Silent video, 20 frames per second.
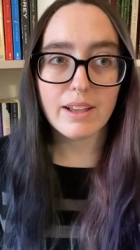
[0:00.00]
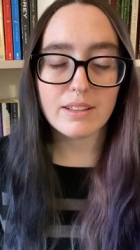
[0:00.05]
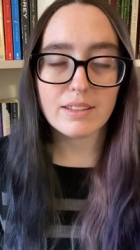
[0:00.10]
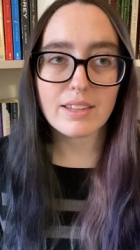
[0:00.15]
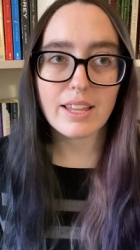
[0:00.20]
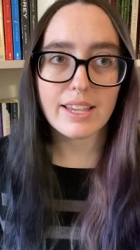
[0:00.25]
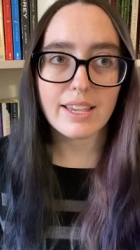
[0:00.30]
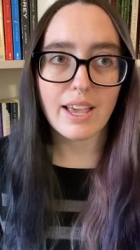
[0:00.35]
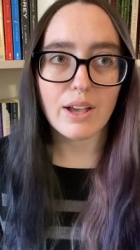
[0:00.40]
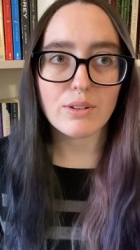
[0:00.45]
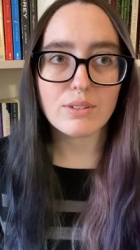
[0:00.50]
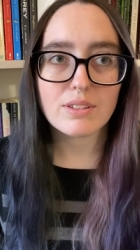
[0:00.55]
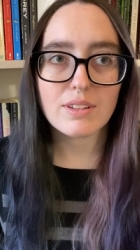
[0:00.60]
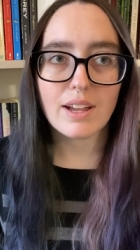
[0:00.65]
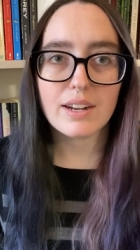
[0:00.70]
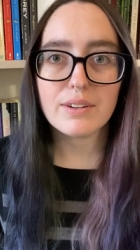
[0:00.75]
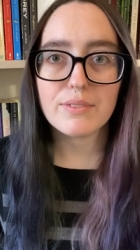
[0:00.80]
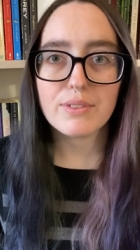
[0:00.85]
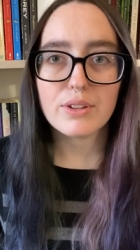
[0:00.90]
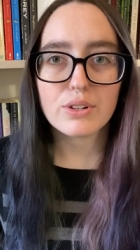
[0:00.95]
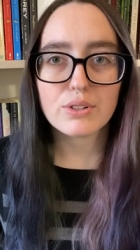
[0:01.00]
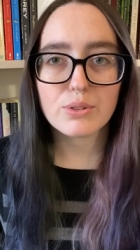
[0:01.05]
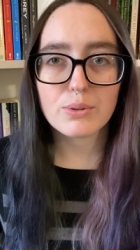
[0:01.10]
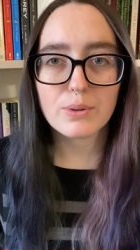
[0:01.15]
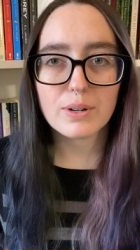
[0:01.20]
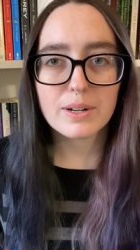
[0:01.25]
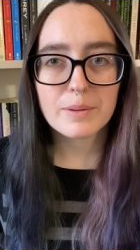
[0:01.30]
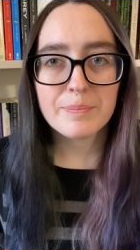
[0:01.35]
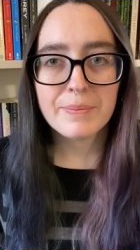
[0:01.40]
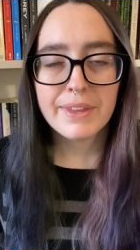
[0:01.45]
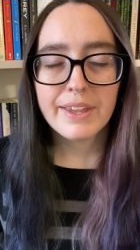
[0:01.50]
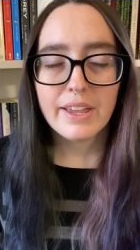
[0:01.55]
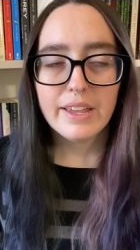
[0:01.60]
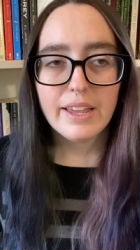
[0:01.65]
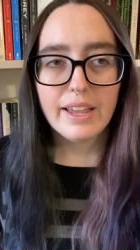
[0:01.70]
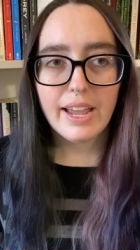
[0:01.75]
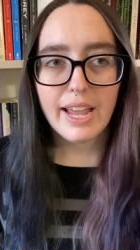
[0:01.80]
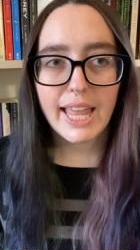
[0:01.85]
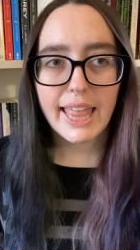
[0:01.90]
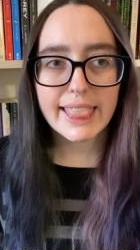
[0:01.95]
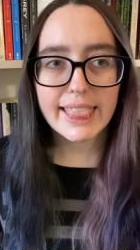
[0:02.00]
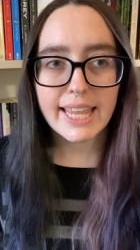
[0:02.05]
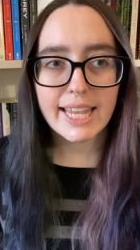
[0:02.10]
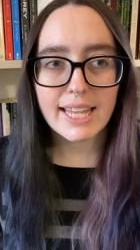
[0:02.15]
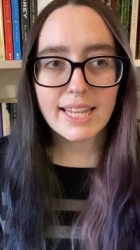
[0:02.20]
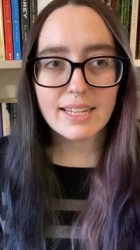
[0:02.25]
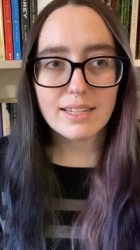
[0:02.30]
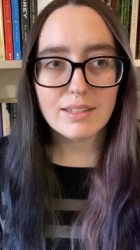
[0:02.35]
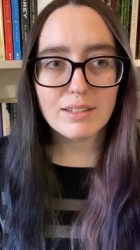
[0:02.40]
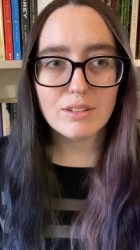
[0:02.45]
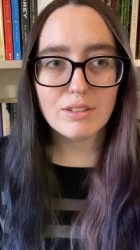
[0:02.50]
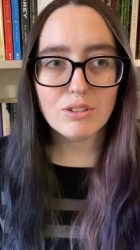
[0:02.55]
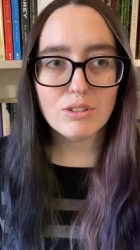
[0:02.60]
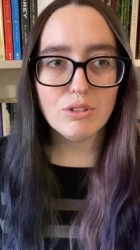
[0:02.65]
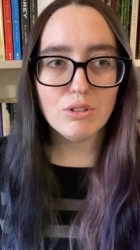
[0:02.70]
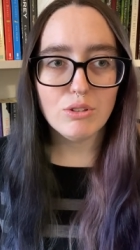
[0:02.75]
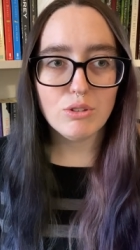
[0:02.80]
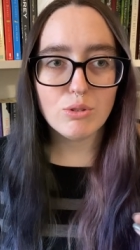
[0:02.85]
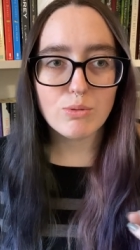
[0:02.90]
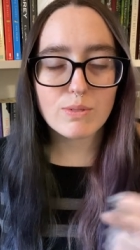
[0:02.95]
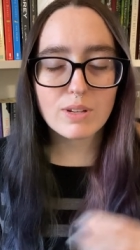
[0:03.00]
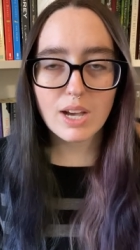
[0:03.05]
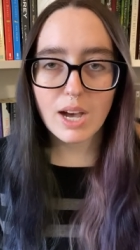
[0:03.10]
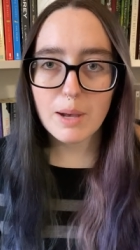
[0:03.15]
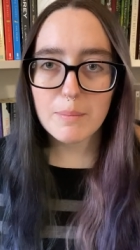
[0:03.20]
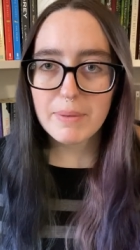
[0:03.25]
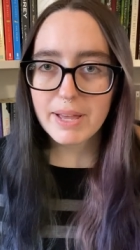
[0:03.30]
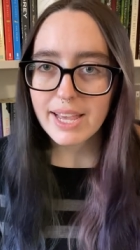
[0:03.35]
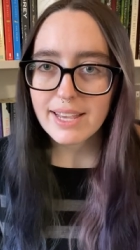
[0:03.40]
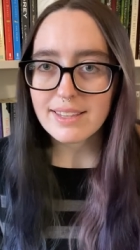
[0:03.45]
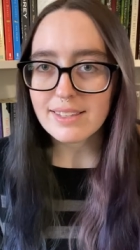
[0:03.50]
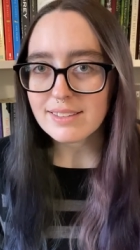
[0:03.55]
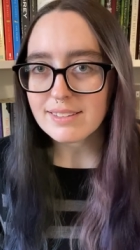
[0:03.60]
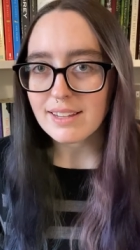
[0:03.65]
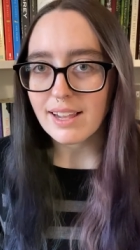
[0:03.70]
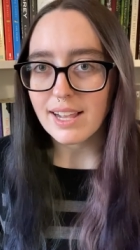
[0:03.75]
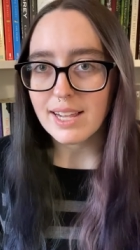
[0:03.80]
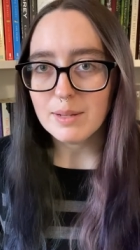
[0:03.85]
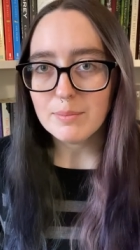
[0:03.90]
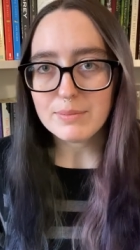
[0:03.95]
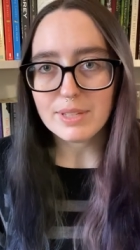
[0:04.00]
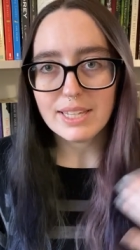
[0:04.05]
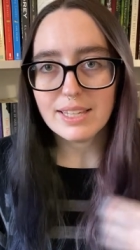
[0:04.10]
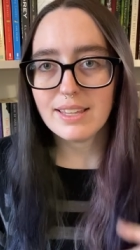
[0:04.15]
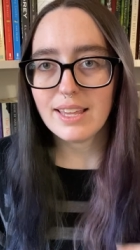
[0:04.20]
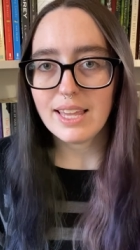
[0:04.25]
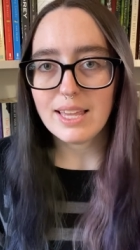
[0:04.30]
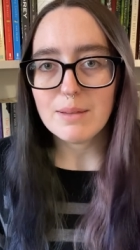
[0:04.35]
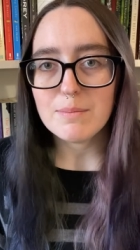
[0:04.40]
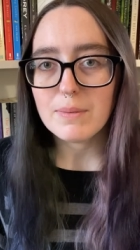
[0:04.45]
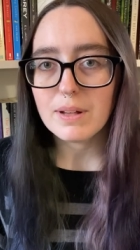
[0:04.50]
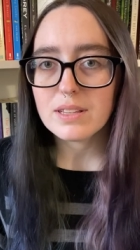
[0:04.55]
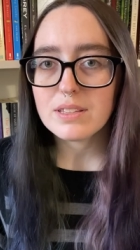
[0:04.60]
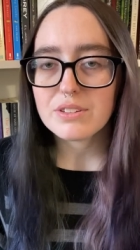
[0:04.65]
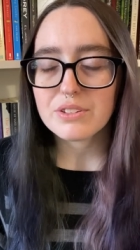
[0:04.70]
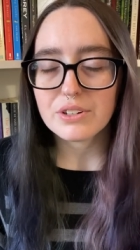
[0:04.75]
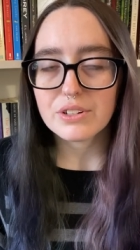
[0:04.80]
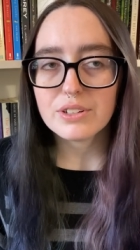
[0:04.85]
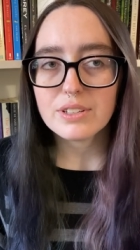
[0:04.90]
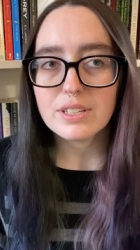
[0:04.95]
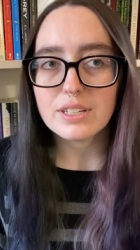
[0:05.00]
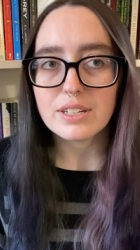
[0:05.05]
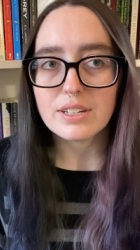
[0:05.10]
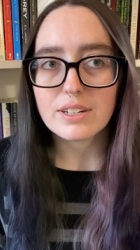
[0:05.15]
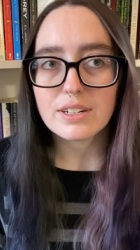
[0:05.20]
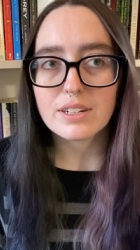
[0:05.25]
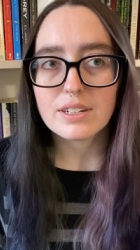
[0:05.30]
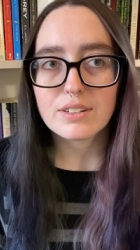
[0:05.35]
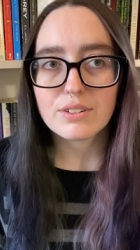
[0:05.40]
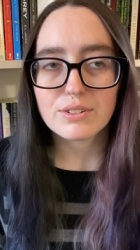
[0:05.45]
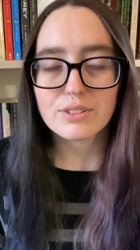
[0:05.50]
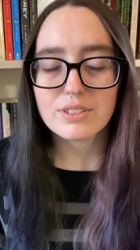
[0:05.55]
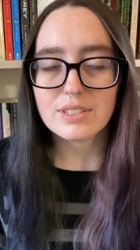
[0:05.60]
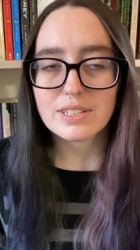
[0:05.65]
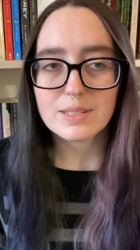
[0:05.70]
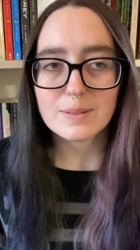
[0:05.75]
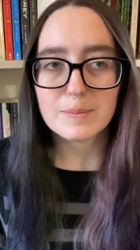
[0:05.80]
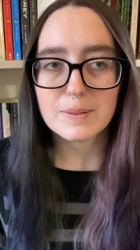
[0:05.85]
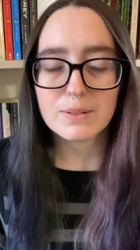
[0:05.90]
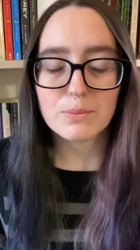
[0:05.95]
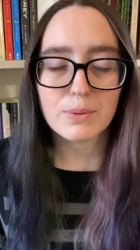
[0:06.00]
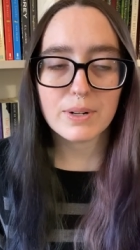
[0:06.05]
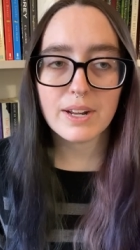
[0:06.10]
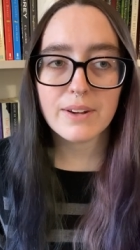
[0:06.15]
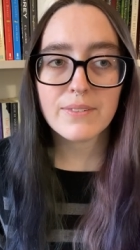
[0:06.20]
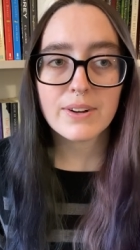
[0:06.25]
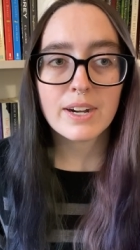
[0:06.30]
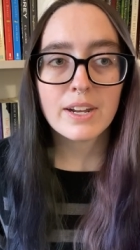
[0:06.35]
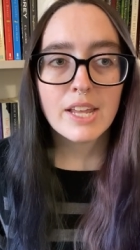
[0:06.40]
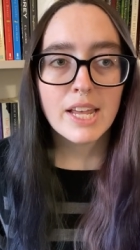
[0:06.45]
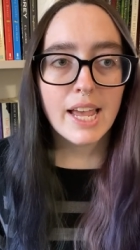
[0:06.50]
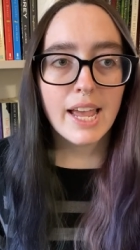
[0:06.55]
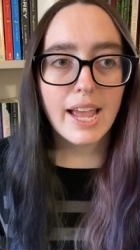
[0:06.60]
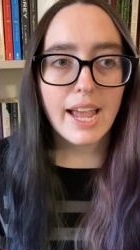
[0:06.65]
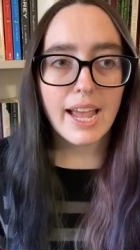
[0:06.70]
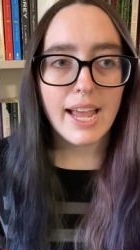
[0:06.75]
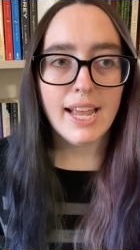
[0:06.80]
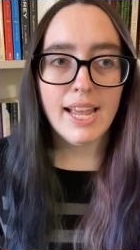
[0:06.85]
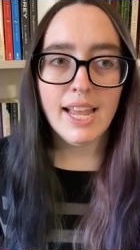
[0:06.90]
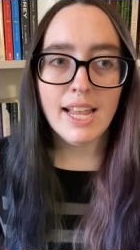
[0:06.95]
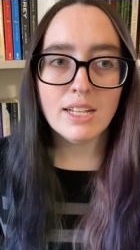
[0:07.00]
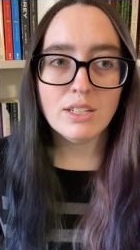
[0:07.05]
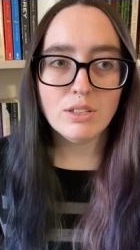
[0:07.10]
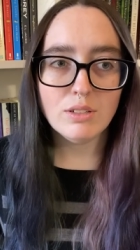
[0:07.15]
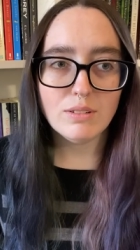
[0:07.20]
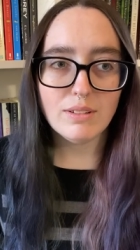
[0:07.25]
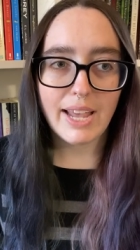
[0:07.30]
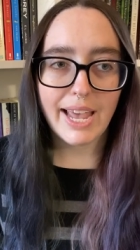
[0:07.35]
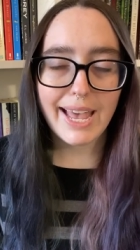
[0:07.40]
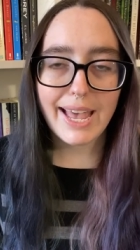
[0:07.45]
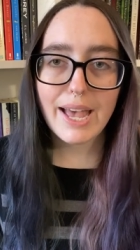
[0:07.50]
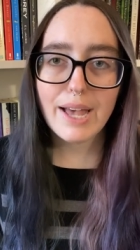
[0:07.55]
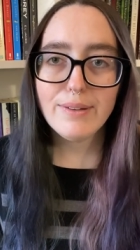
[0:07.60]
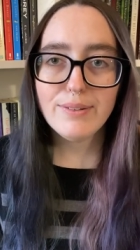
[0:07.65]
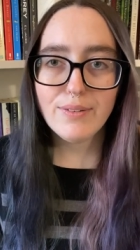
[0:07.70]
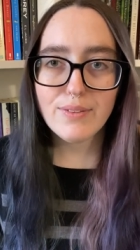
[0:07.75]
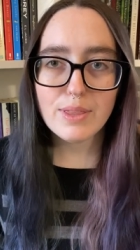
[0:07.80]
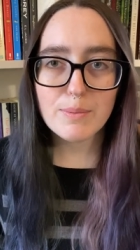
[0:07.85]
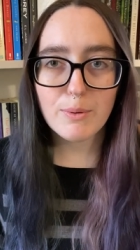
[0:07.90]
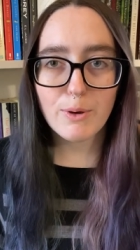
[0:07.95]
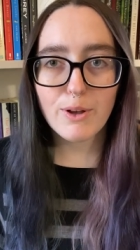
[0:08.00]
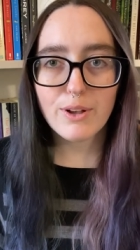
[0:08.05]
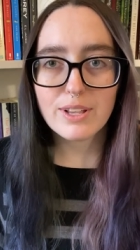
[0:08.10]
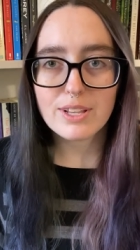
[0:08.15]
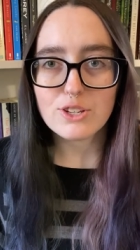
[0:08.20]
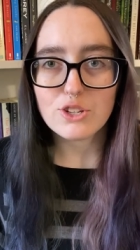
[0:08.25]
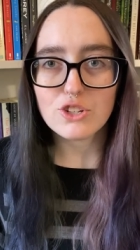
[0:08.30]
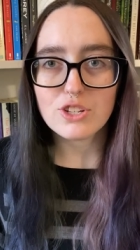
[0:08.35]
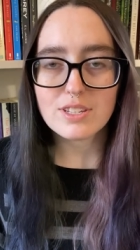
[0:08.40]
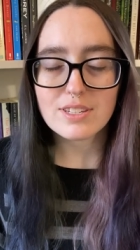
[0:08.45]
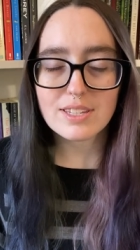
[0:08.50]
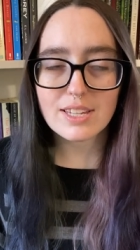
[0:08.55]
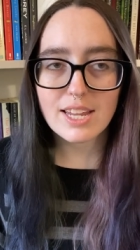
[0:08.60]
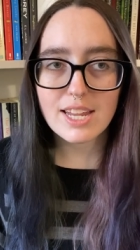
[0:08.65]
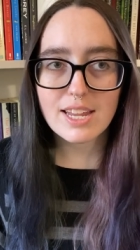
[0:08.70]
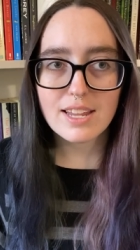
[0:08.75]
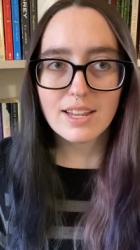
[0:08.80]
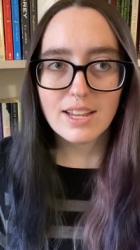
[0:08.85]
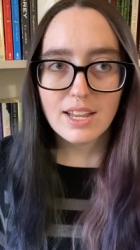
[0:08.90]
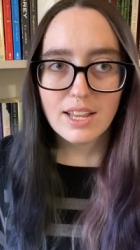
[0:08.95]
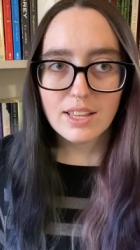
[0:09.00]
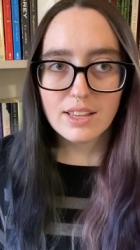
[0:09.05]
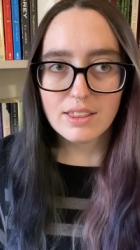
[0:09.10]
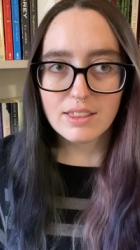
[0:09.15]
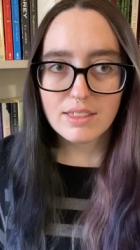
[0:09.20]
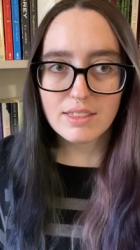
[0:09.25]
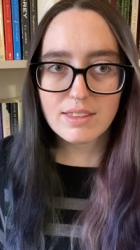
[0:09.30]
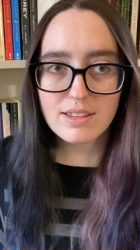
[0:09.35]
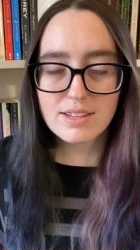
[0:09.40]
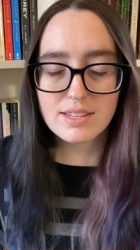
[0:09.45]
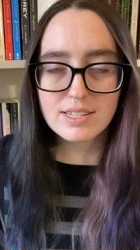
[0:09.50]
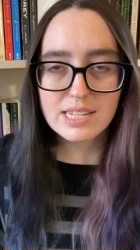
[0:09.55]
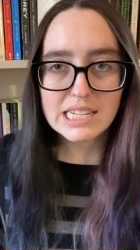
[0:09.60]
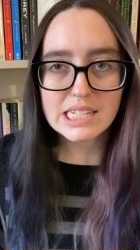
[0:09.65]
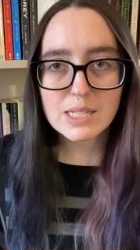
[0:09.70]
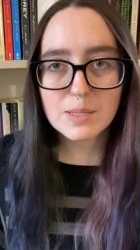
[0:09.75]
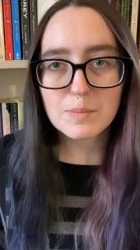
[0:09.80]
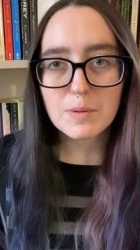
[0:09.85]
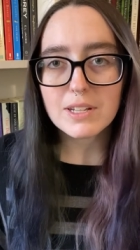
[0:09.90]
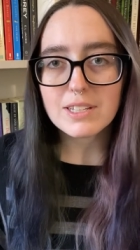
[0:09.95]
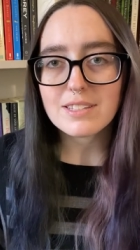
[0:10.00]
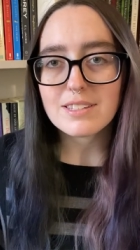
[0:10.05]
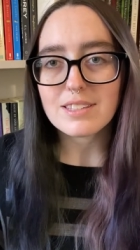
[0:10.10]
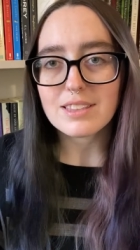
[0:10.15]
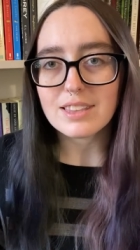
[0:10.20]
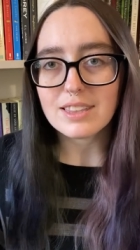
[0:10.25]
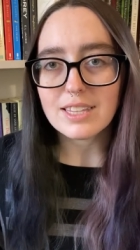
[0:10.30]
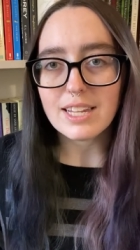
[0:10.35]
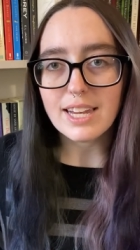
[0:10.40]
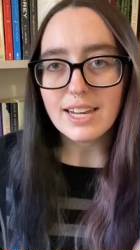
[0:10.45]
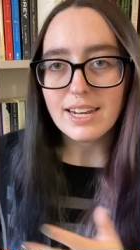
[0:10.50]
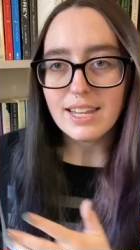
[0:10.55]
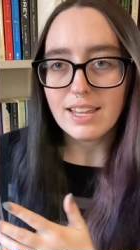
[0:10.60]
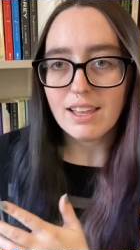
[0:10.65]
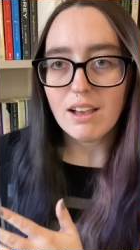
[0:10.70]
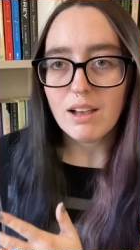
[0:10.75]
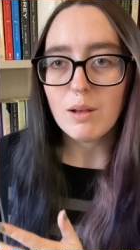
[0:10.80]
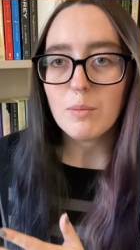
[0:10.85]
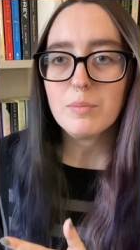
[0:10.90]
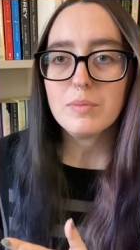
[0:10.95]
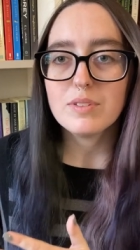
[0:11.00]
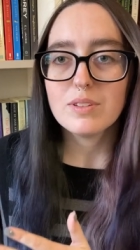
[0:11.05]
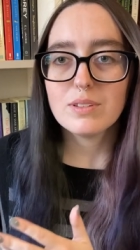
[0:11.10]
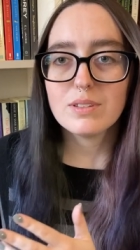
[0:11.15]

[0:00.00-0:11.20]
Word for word: like outside of their door. And then you cut back in time like eight months earlier or six months, whatever. And half of the book is just like the six months leading up